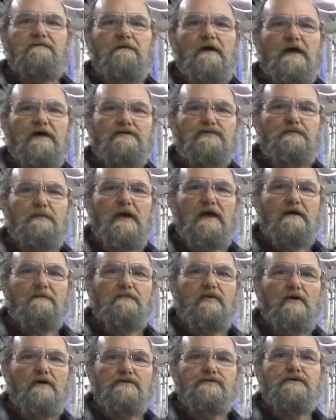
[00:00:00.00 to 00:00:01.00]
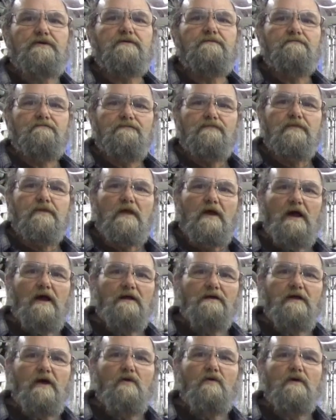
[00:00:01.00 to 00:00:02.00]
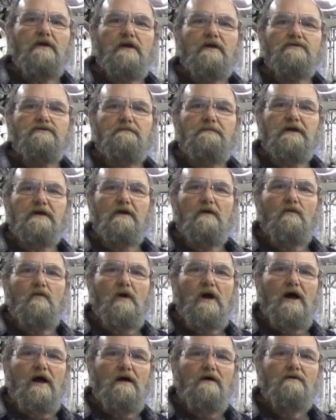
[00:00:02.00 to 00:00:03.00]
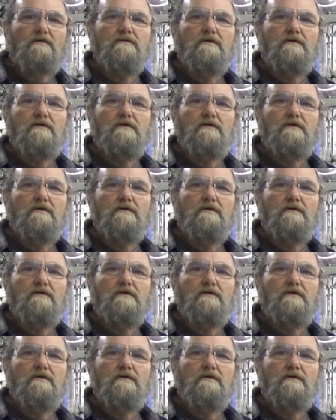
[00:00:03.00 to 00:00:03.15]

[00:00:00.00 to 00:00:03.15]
Fastback project. I know it has been a while.